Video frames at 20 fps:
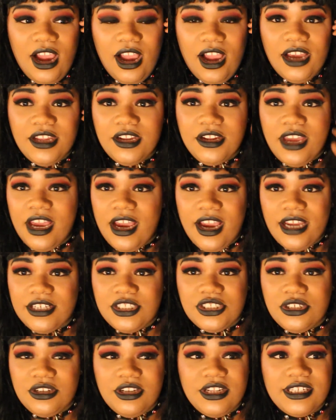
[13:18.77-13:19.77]
I
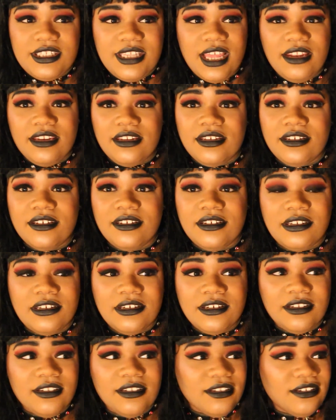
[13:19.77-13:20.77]
just don't understand.
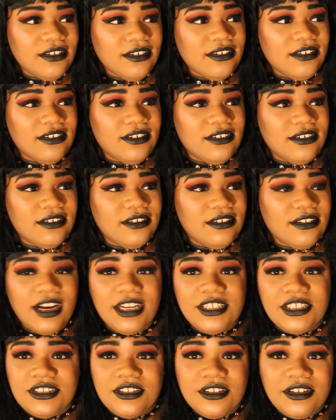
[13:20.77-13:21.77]

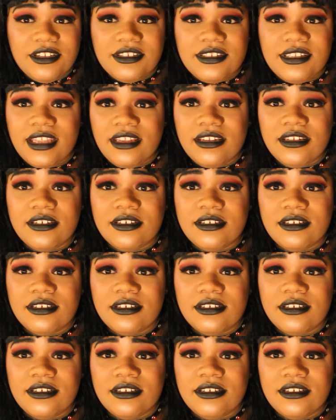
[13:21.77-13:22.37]
I just don't understand.